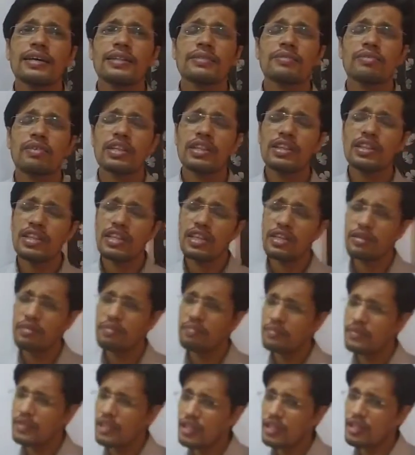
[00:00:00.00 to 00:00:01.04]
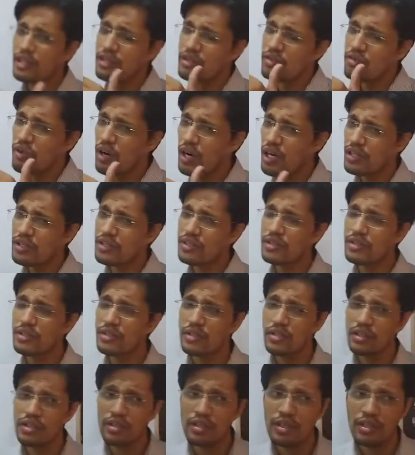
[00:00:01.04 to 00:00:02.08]
when they towards
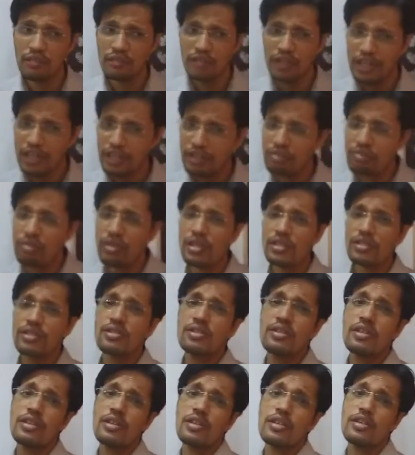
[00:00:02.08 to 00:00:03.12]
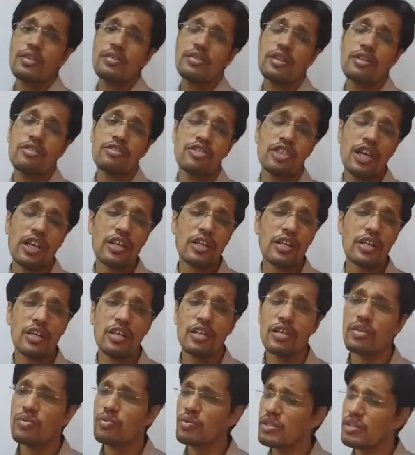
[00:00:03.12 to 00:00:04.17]
the way towards the
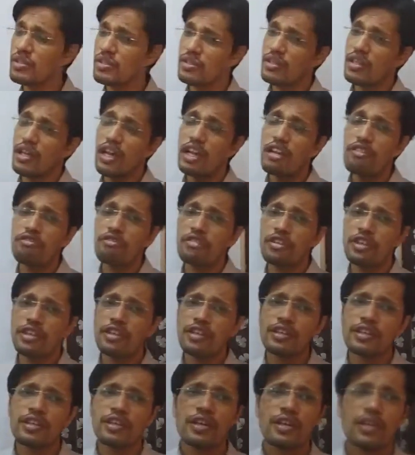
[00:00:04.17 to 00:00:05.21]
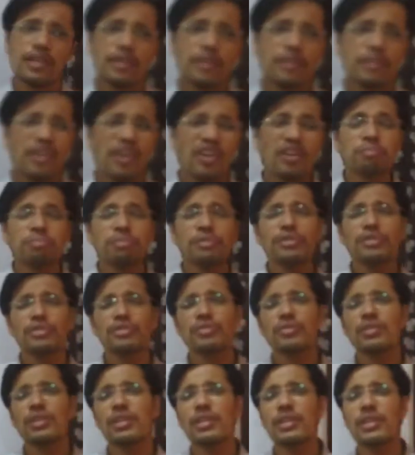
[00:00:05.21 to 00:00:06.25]
jungle, towards the elephant,
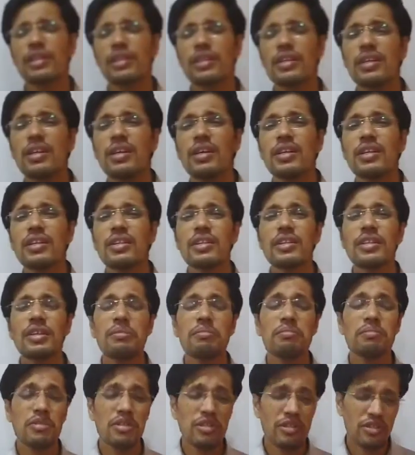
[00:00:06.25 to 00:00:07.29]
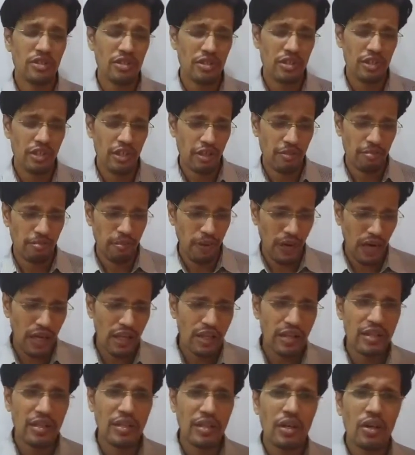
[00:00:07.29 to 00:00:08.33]
unfortunately they missed their
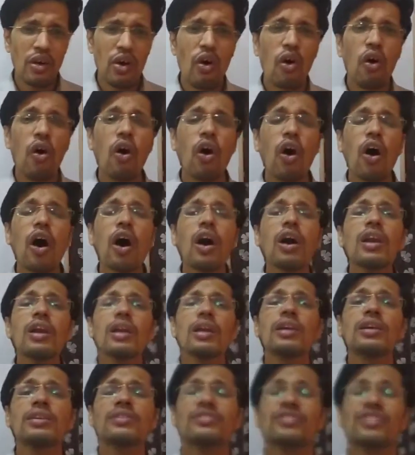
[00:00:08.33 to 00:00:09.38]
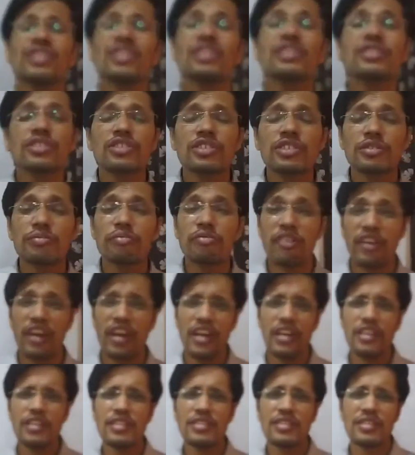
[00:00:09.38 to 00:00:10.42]
path. All 6
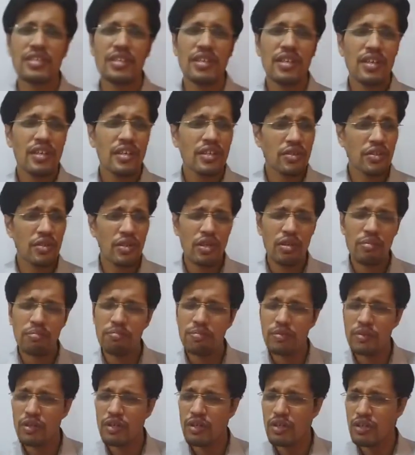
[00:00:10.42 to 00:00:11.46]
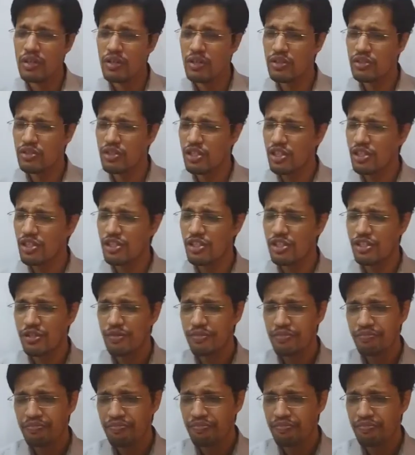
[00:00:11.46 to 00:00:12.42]
friends, just